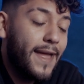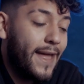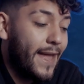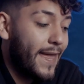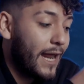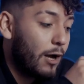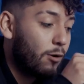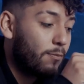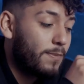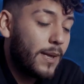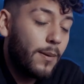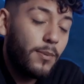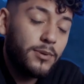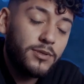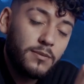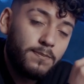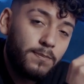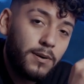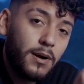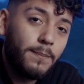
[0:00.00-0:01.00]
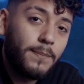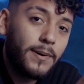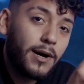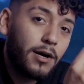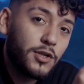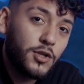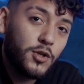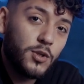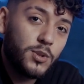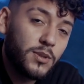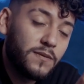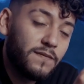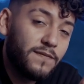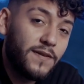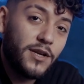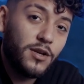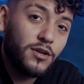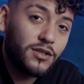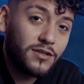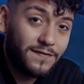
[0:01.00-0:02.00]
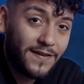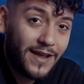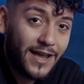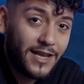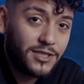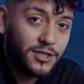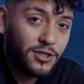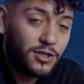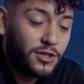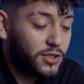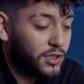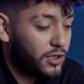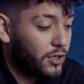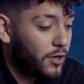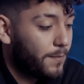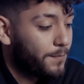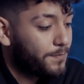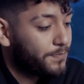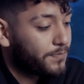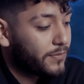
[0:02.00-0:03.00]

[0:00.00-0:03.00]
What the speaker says: and I'll be able to pump out YouTube videos faster. So